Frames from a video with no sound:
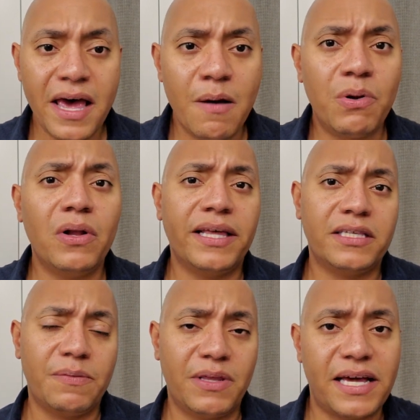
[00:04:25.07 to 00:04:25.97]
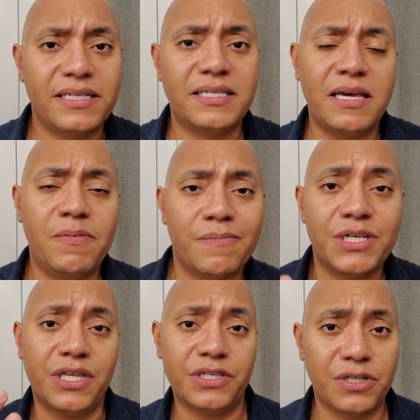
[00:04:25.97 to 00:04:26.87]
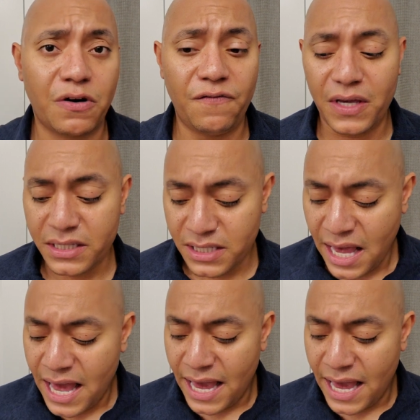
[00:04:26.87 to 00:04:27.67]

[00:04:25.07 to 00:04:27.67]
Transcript: pulling some of that sebum to the surface,